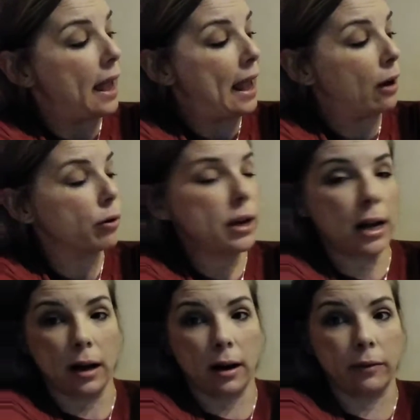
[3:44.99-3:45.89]

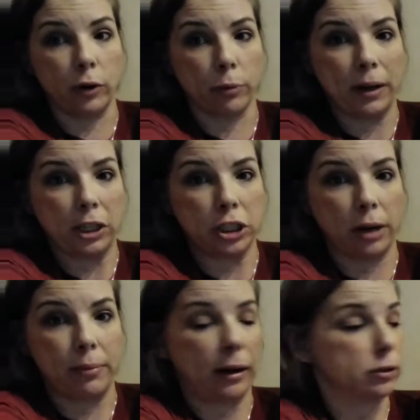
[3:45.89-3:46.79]
Area of your base
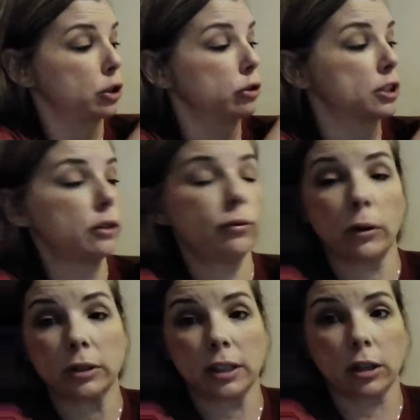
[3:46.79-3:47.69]
shape now. So you're still
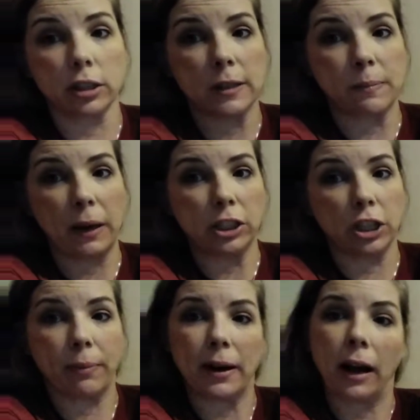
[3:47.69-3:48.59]
focusing on this base
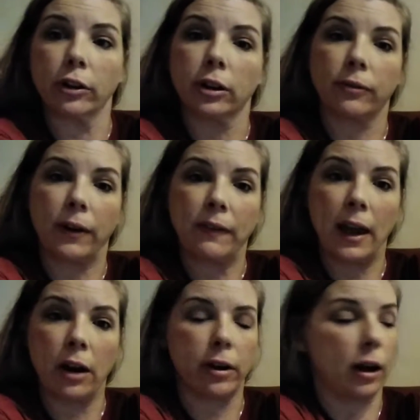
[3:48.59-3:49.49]
shape, and now you're going to find the
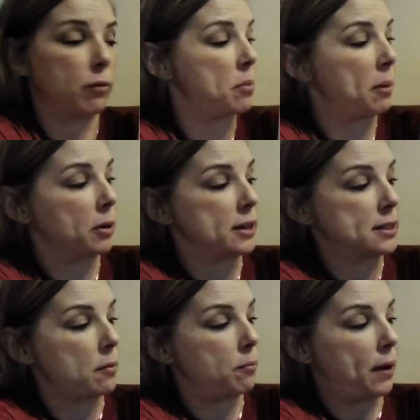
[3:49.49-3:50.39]
area. And remember, it's
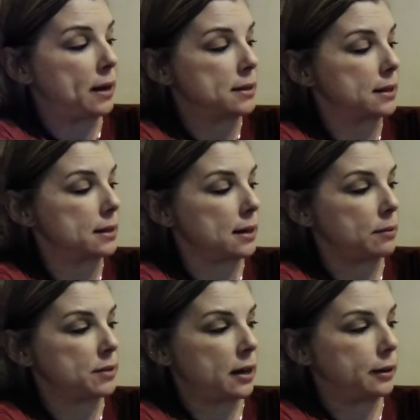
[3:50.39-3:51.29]
base
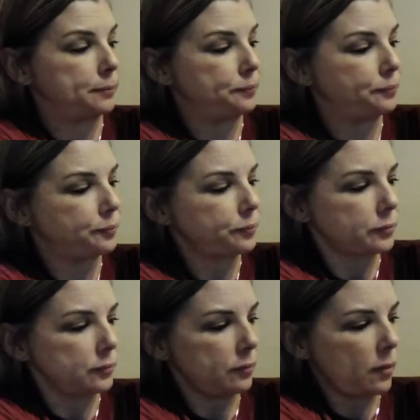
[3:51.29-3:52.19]
times height.
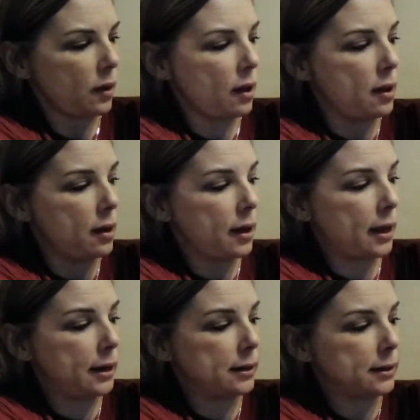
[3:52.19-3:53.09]

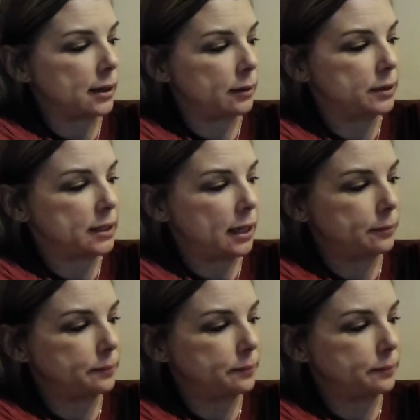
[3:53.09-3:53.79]
8 times 10.